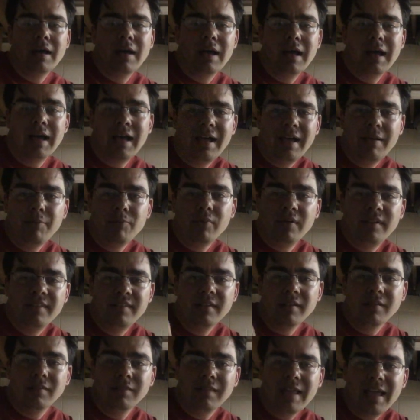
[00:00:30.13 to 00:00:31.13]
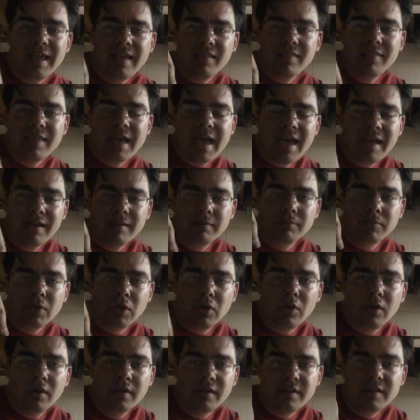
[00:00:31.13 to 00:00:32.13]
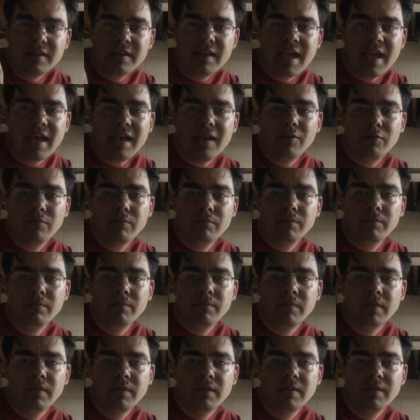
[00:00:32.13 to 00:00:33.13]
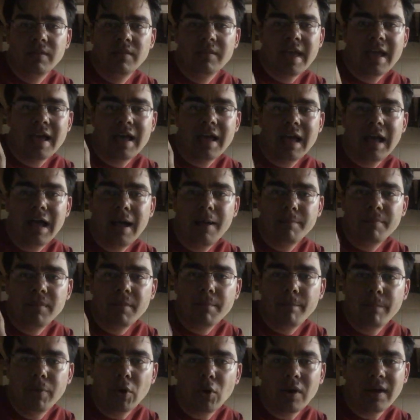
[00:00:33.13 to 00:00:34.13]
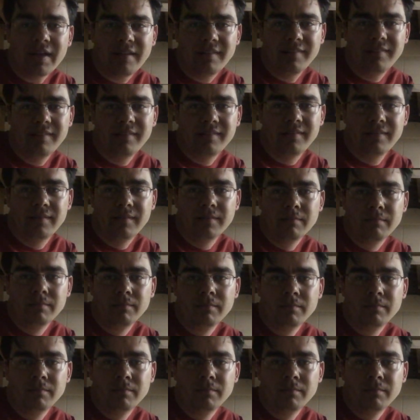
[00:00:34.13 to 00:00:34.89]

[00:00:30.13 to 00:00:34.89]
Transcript: I want to let that hawk know that I'm the boss.